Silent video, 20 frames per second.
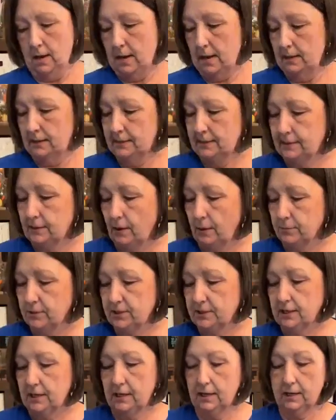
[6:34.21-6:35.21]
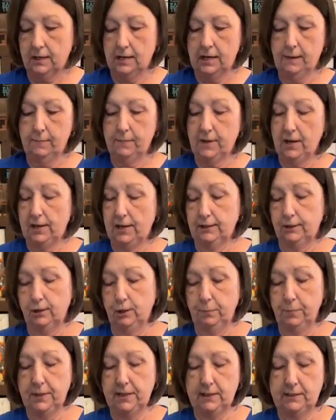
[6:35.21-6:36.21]
And so I'm just gonna keep cutting
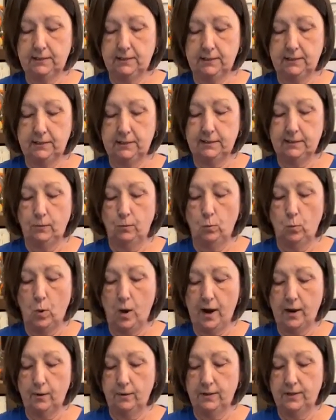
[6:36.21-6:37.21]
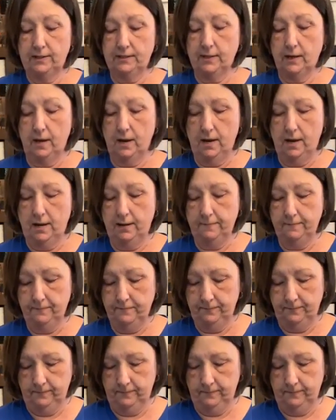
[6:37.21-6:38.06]
little pieces, wire this on,